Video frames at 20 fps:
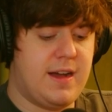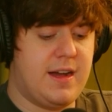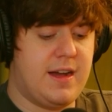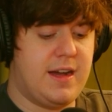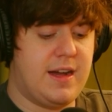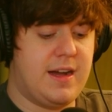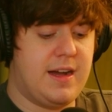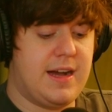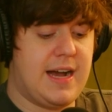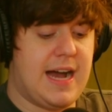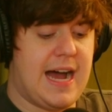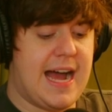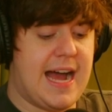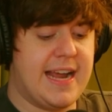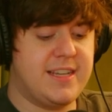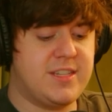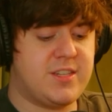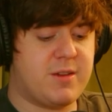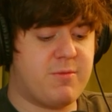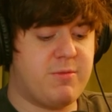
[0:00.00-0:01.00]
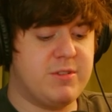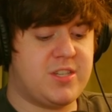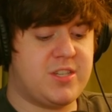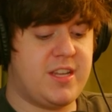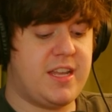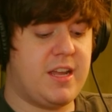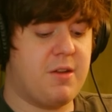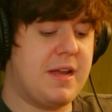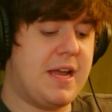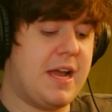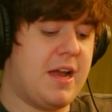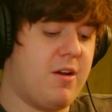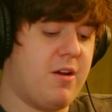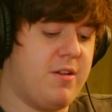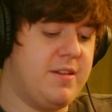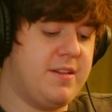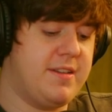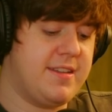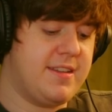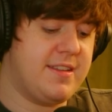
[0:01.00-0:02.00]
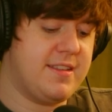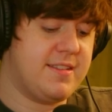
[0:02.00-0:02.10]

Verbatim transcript: Isaac was sitting around.